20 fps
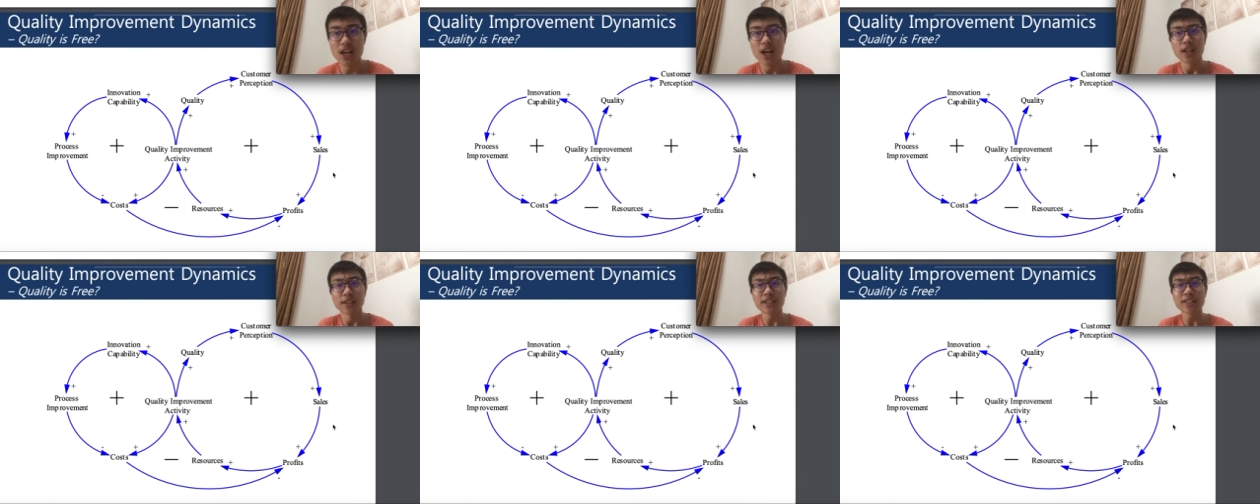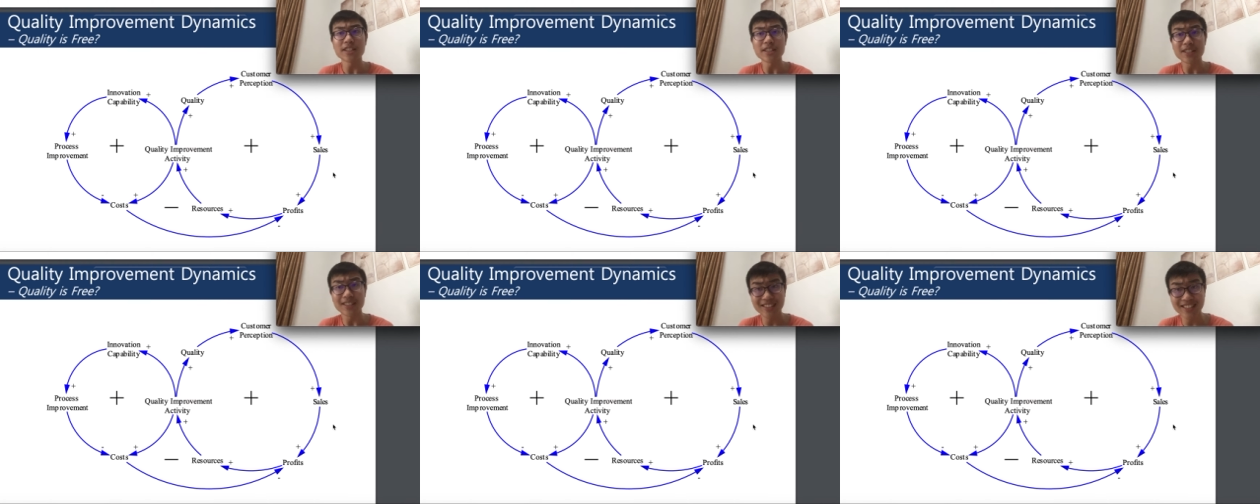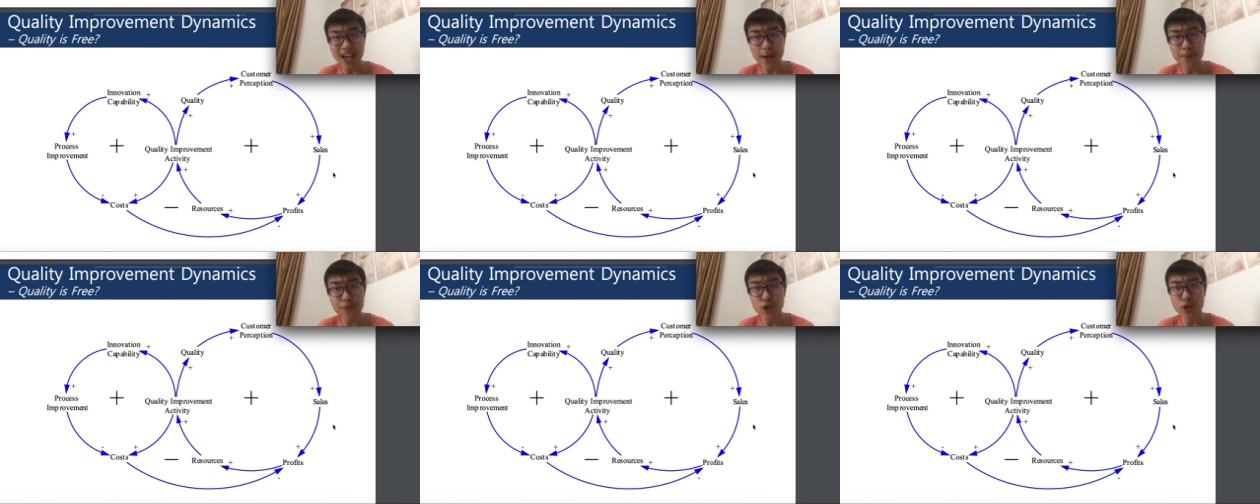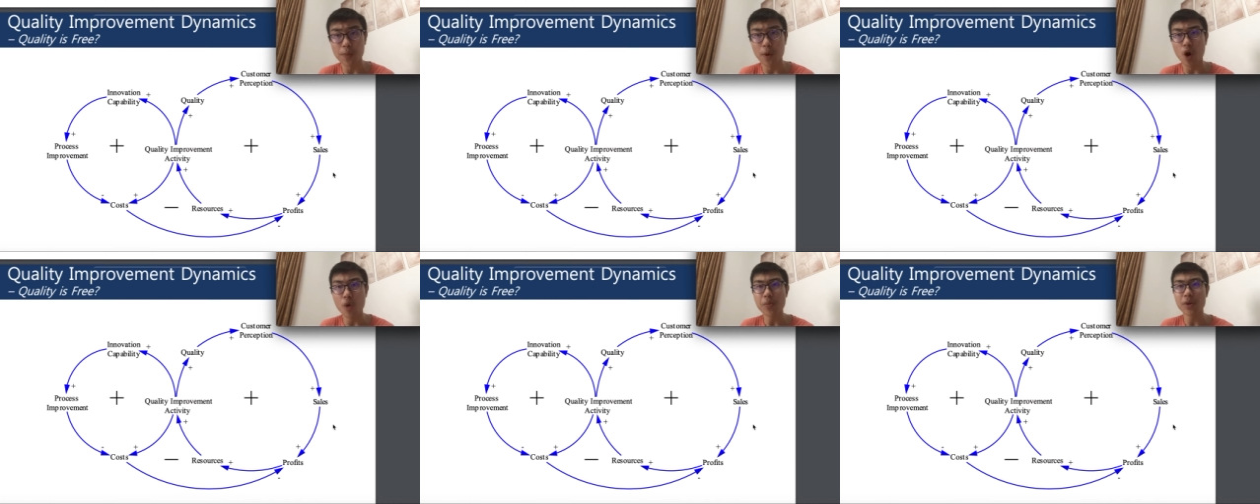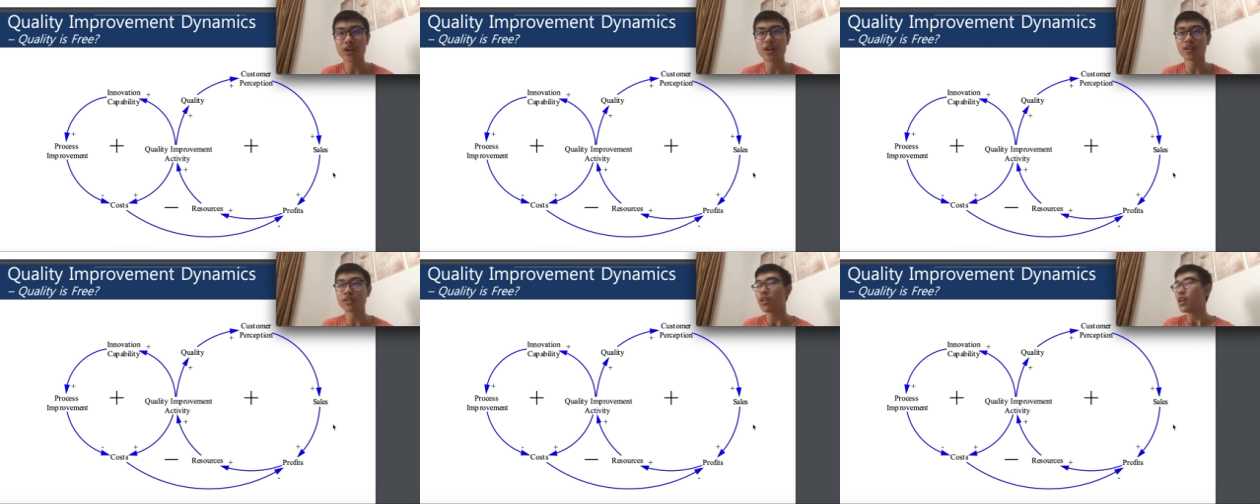This is acceptable
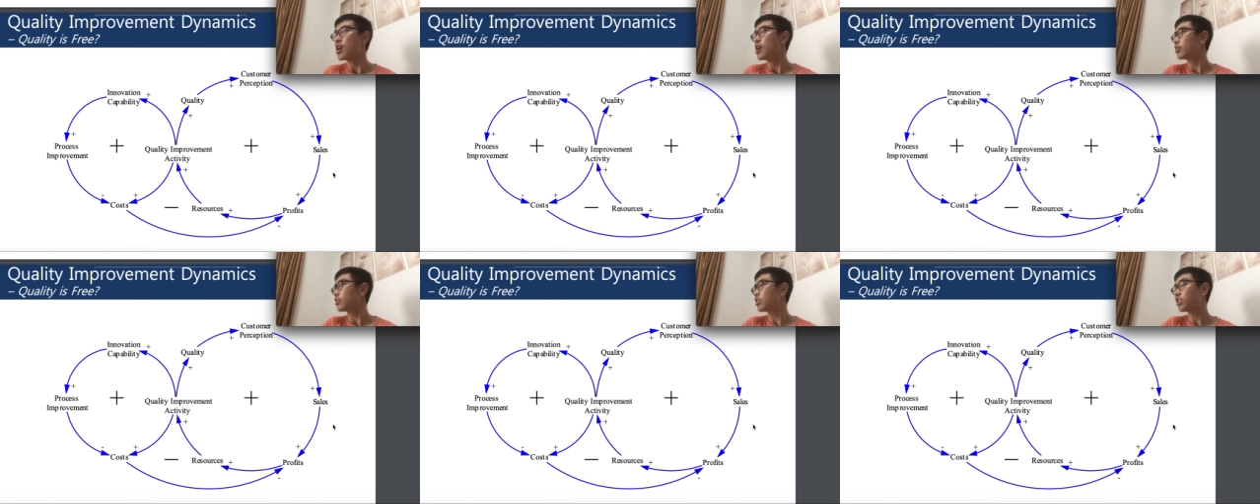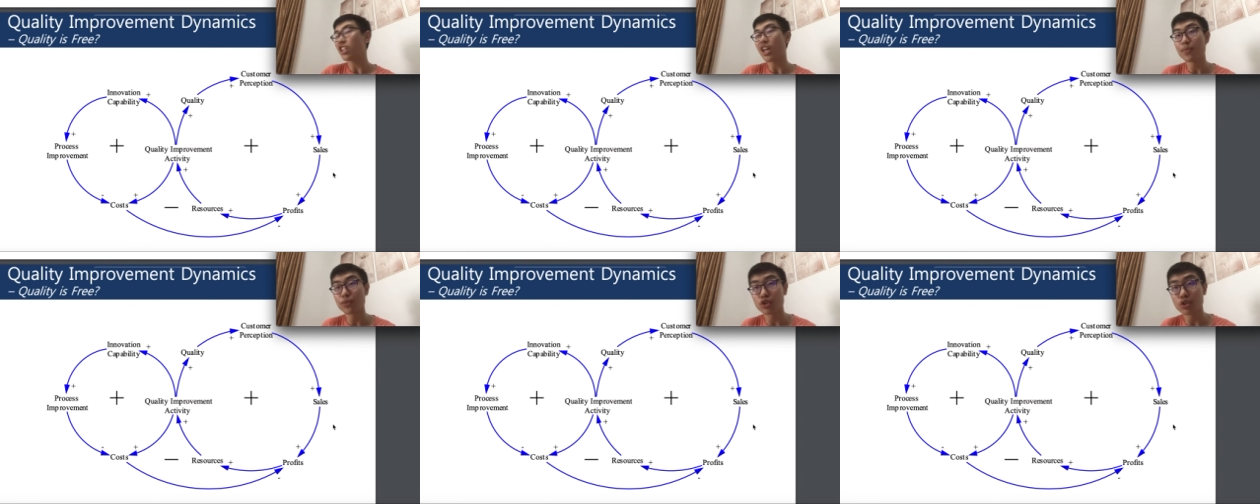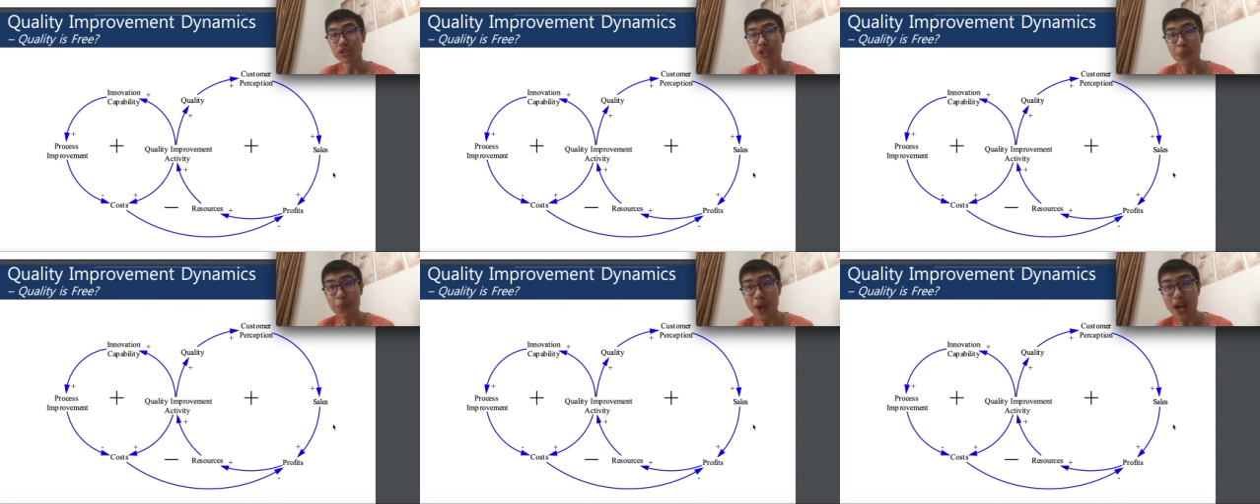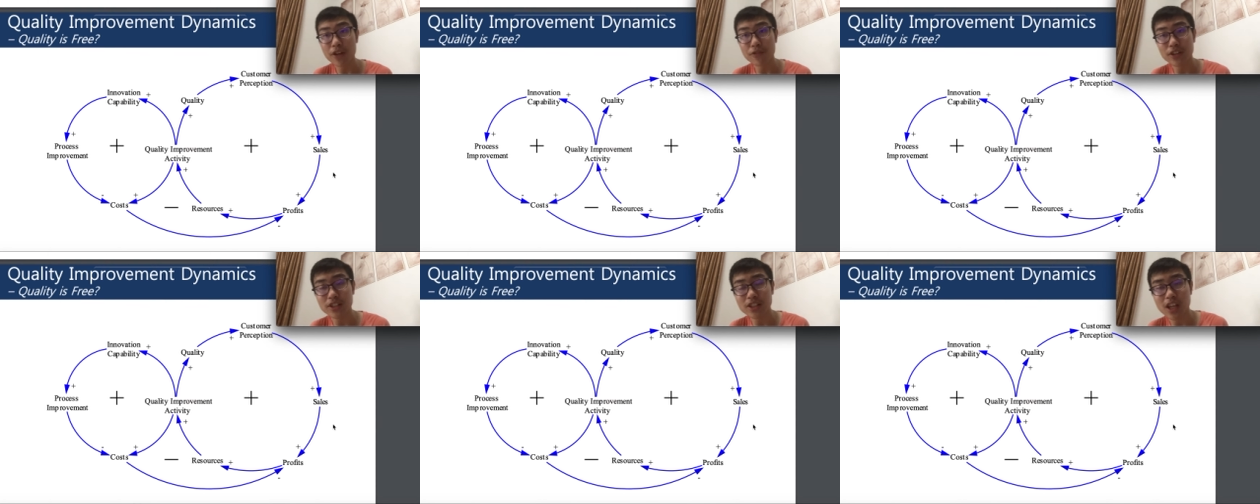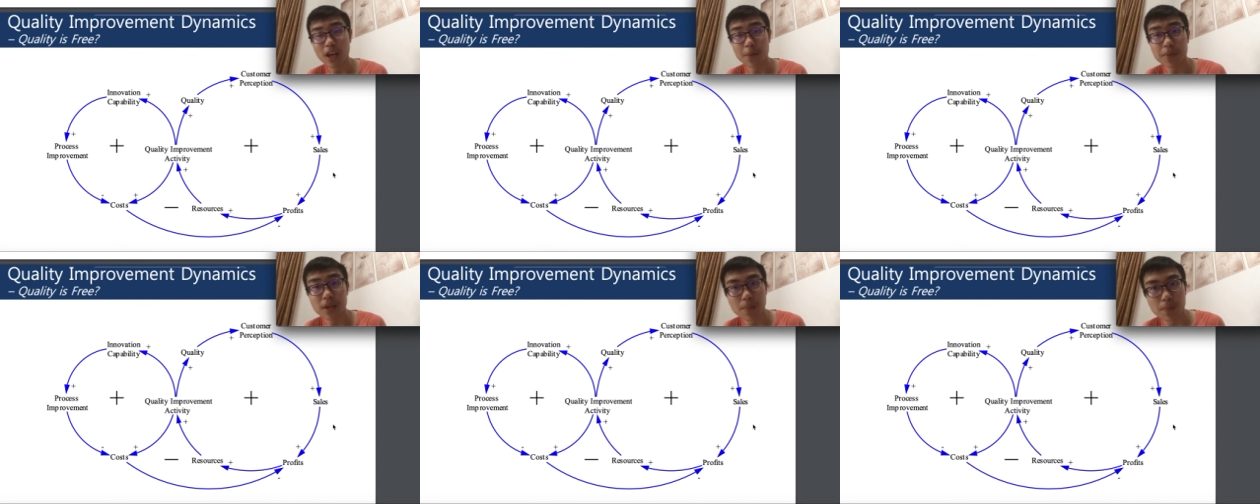because sometimes short-term benefits
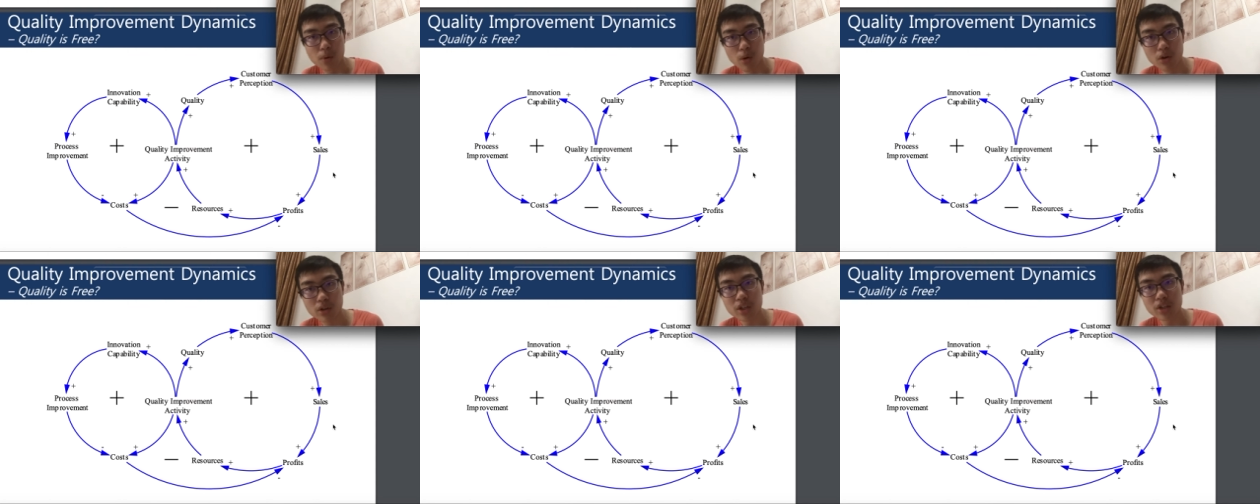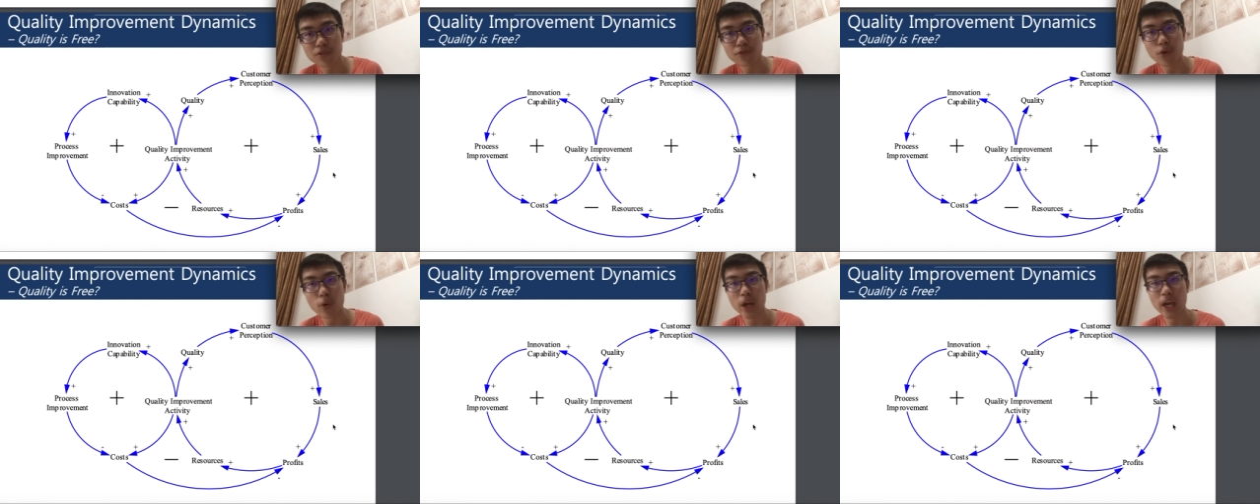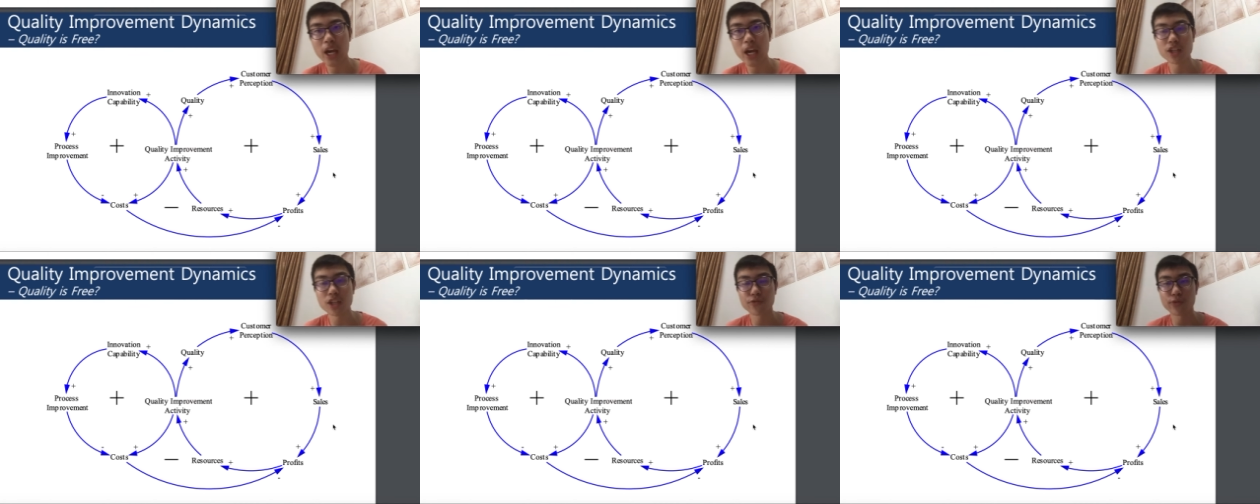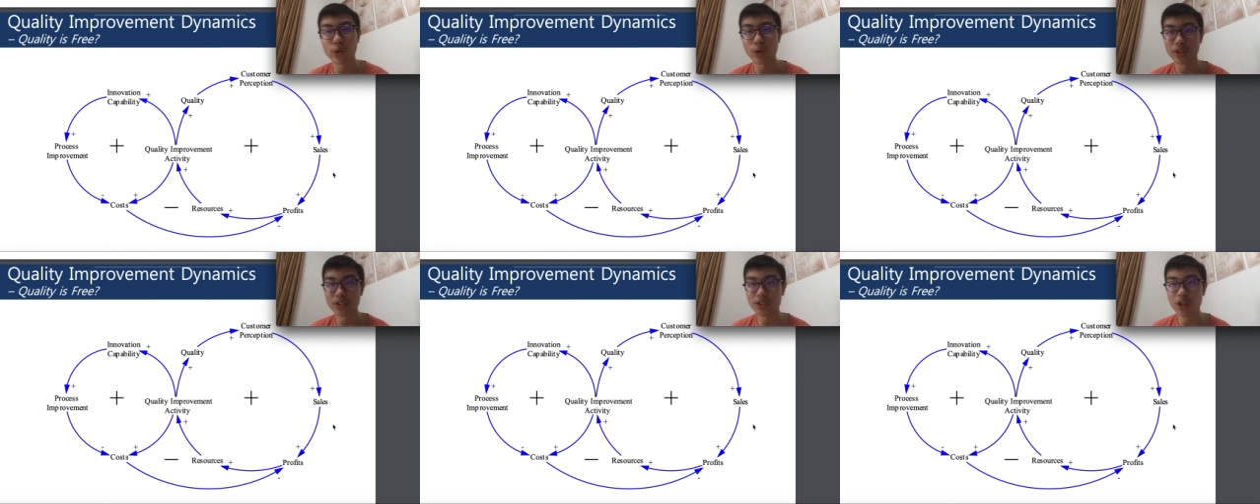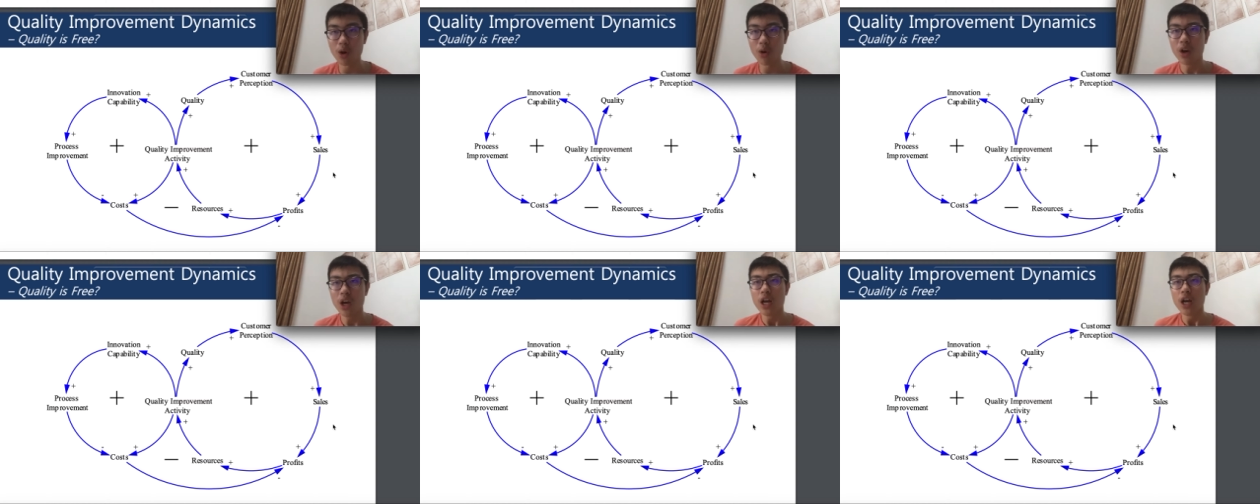can be important for cash flow and
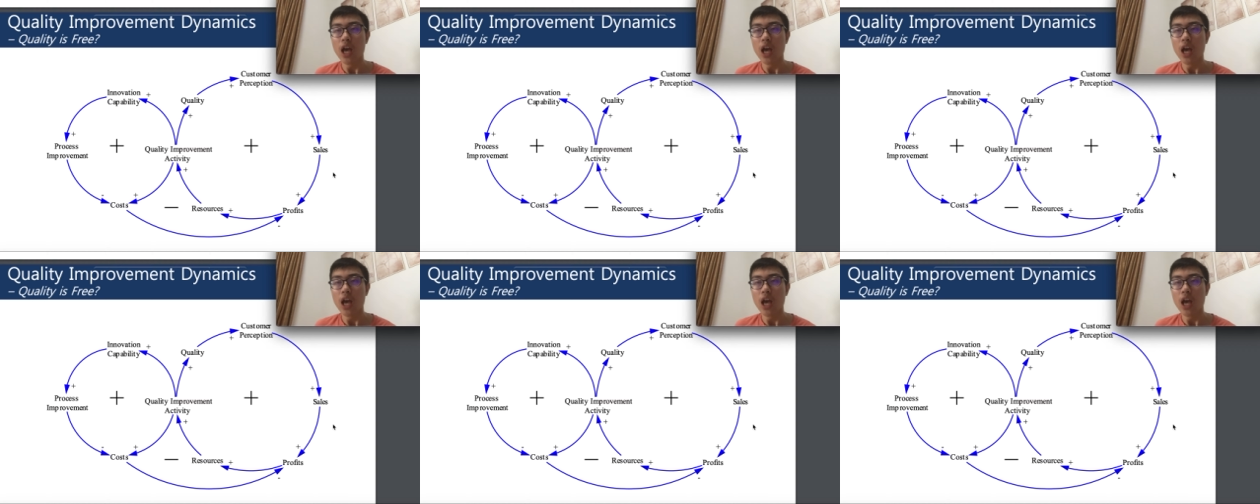so.